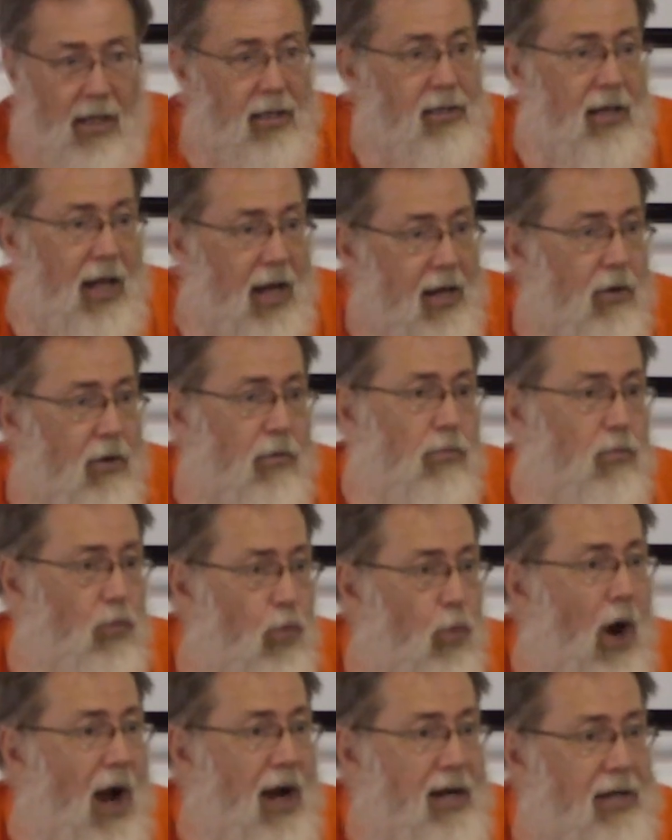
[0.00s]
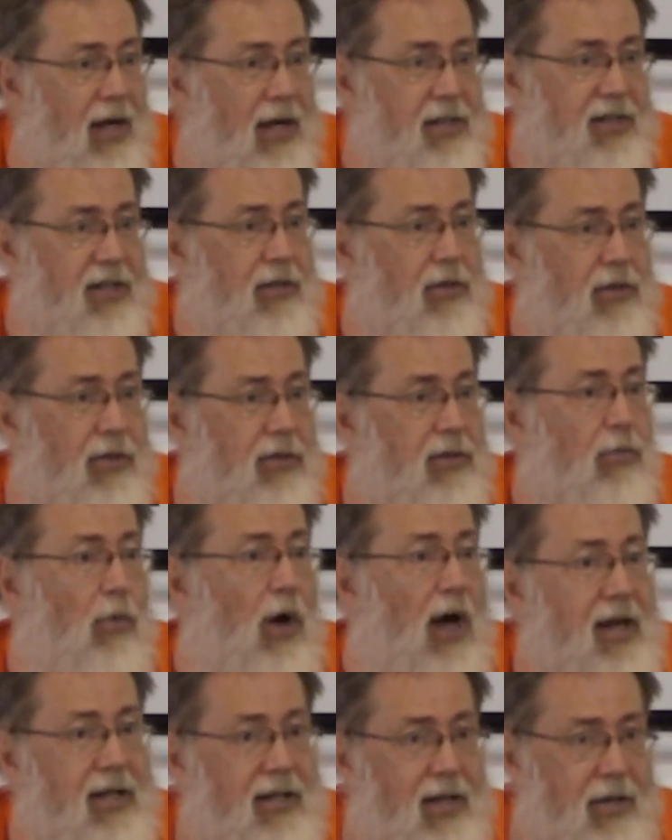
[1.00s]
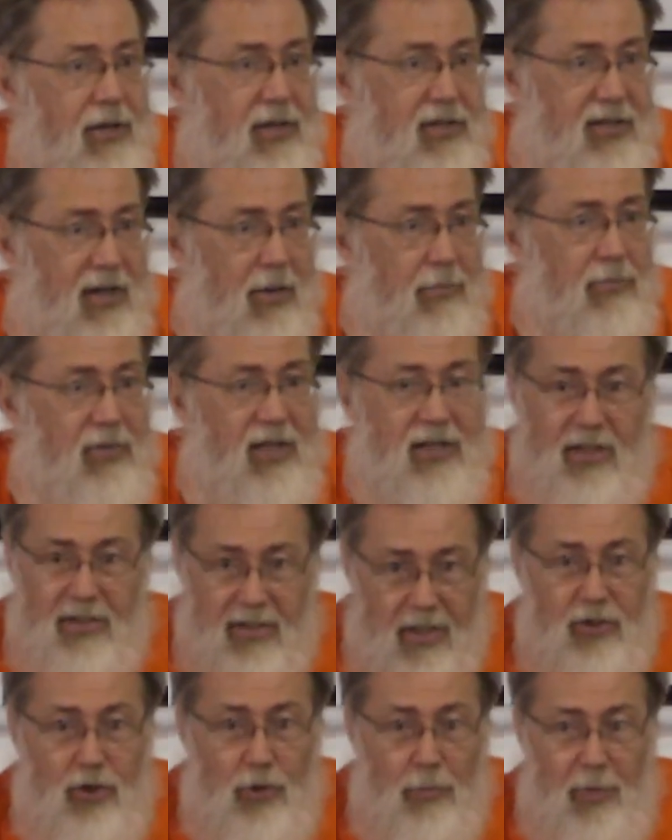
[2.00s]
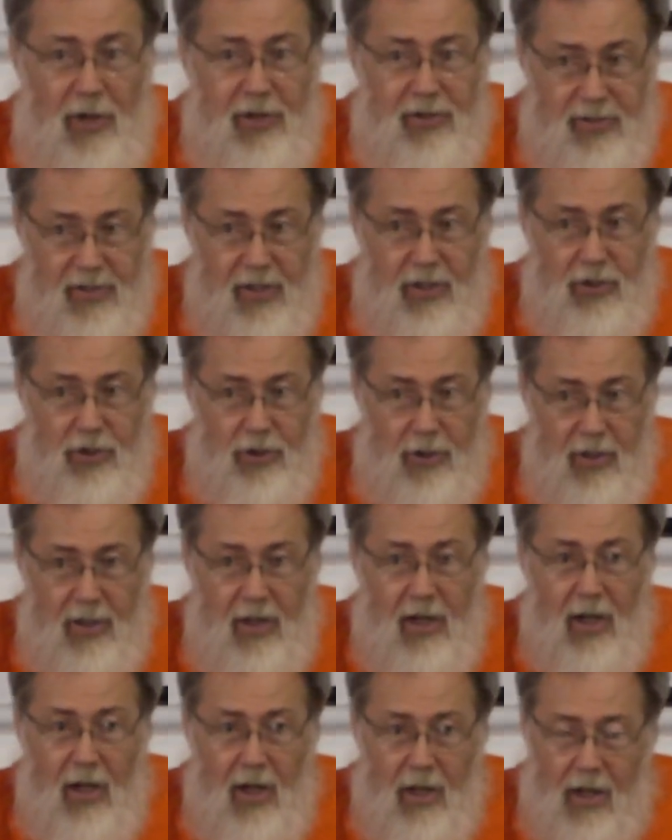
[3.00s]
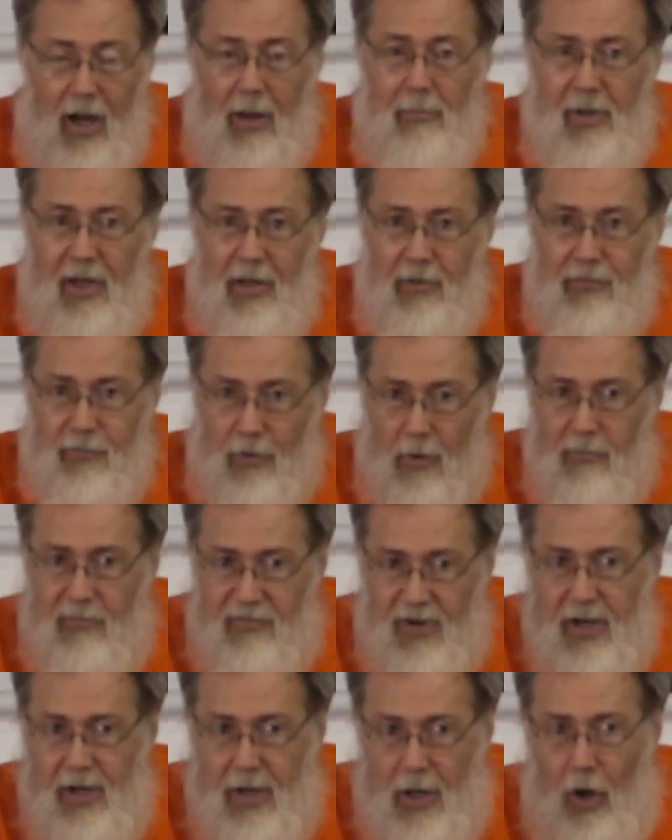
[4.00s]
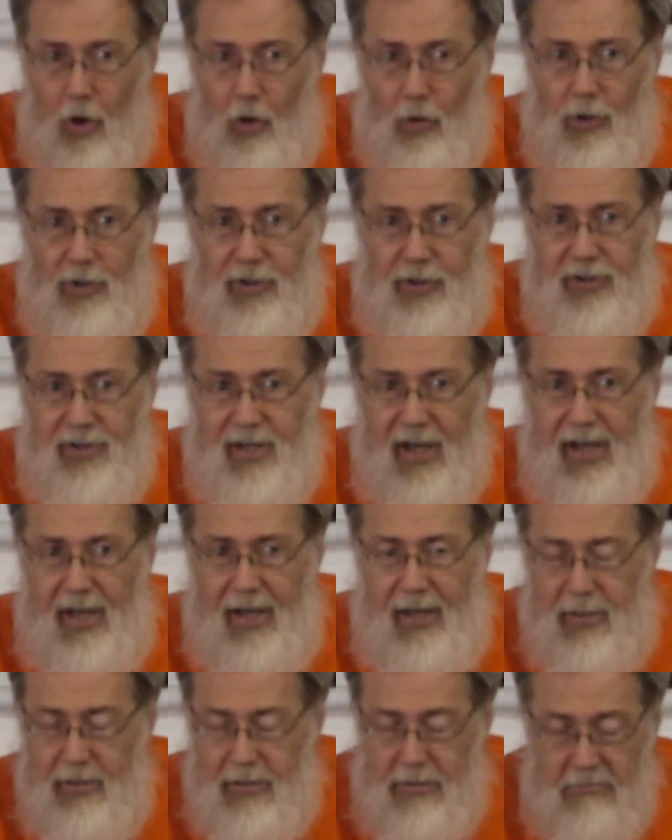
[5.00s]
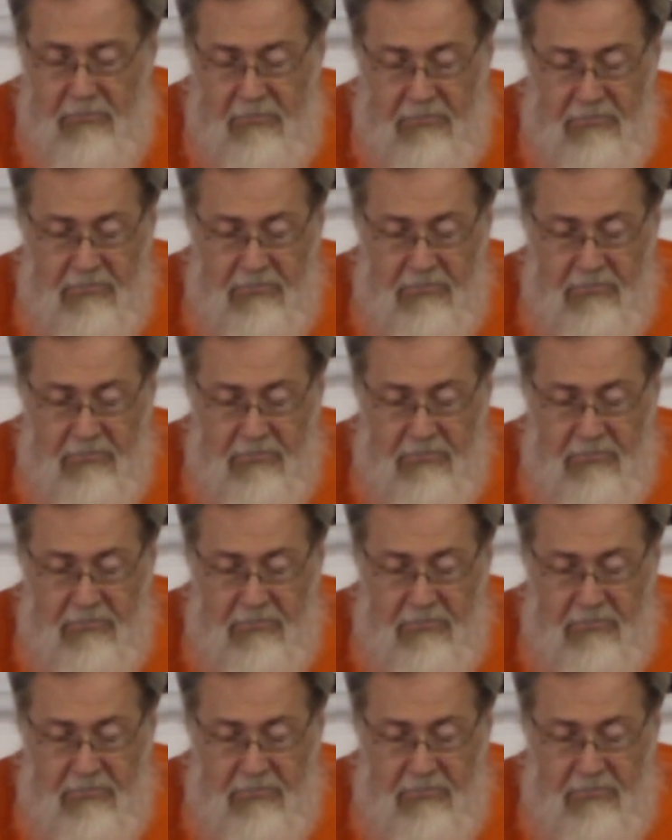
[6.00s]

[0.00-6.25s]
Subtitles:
And why there is this is a superstition coming from very old days,